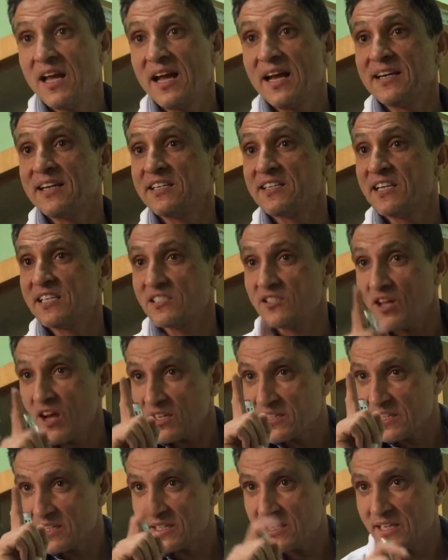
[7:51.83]
and it does
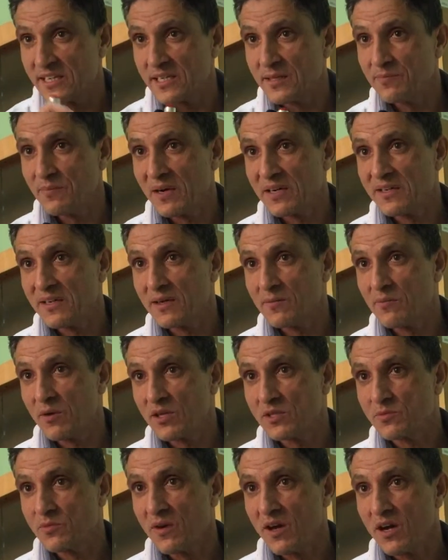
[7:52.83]
not indicate bundle
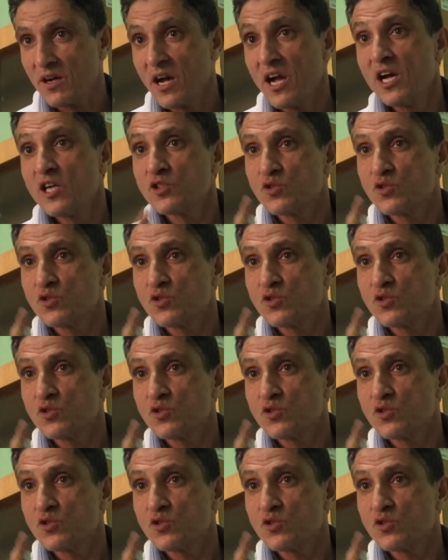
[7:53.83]
branch block.